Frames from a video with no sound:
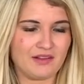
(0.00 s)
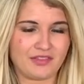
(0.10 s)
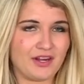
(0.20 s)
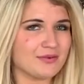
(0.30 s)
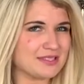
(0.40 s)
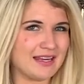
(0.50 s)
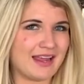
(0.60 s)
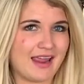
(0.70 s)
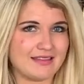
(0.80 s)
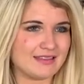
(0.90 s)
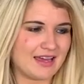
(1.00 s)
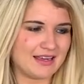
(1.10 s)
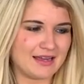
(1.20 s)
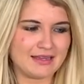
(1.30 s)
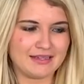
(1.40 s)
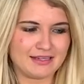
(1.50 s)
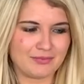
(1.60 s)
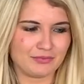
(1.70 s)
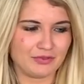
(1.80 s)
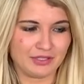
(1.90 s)
I thought I was going to hate that. I ended
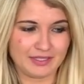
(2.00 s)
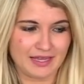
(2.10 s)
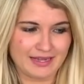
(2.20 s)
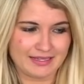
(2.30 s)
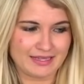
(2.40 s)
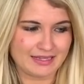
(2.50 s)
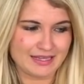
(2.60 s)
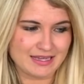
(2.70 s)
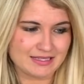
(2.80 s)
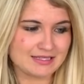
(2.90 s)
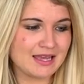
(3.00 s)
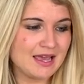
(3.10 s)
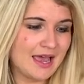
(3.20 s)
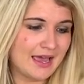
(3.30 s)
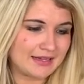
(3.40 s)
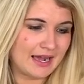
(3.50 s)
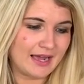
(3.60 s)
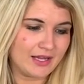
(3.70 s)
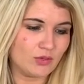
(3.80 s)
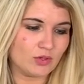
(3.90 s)
up really liking these. And
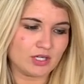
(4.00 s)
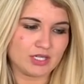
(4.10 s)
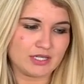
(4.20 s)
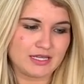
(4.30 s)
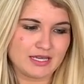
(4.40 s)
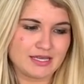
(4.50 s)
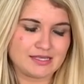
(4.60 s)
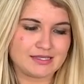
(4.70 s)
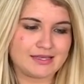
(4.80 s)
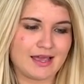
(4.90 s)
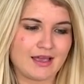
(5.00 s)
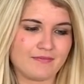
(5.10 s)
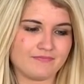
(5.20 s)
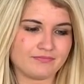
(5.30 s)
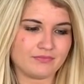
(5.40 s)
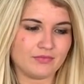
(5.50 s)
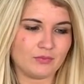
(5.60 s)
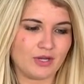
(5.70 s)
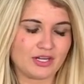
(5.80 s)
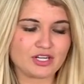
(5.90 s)
I ordered these um,
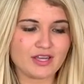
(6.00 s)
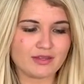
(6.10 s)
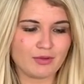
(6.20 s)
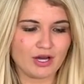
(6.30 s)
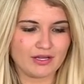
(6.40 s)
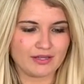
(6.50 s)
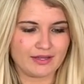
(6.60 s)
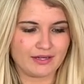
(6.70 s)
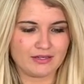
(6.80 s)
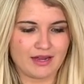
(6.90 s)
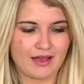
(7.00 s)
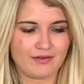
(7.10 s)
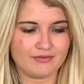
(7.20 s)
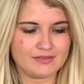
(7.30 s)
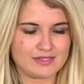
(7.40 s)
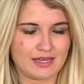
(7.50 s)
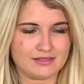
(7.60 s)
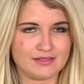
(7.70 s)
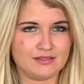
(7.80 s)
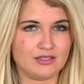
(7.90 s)
when I tried them on, they didn't have
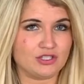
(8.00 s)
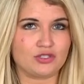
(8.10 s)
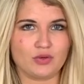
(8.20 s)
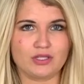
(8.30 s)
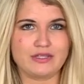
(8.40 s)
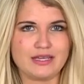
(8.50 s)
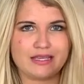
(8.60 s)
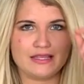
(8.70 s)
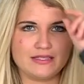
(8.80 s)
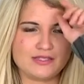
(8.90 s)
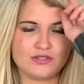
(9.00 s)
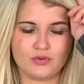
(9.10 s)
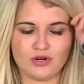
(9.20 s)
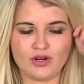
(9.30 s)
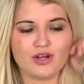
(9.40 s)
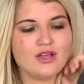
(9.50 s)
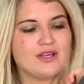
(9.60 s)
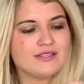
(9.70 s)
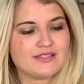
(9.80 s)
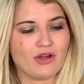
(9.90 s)
size the short length in store.
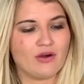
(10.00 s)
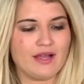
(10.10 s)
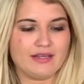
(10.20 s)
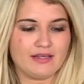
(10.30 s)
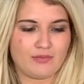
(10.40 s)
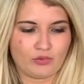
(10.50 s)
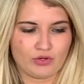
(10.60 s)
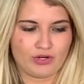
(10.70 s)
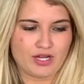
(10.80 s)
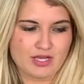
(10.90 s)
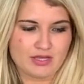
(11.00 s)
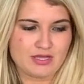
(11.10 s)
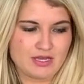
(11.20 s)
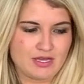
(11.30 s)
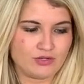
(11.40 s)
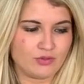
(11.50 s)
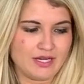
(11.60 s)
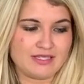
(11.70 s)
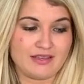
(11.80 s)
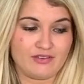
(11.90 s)
So I ended up ordering the
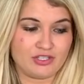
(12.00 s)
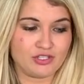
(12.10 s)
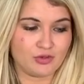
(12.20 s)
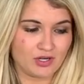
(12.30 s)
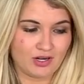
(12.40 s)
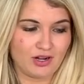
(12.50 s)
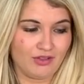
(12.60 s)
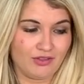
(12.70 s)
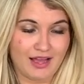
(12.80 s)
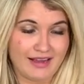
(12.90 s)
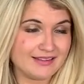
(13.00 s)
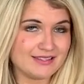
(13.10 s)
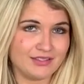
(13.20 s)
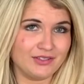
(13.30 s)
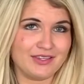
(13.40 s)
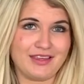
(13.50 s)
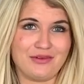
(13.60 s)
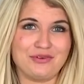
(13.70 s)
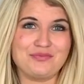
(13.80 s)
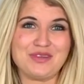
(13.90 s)
27 short online so that
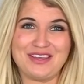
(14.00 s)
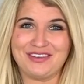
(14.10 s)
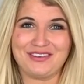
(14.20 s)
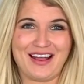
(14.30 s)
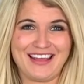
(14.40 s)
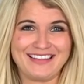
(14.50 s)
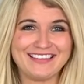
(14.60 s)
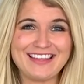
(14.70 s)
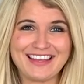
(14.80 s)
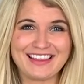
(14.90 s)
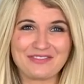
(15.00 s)
they would be the right length.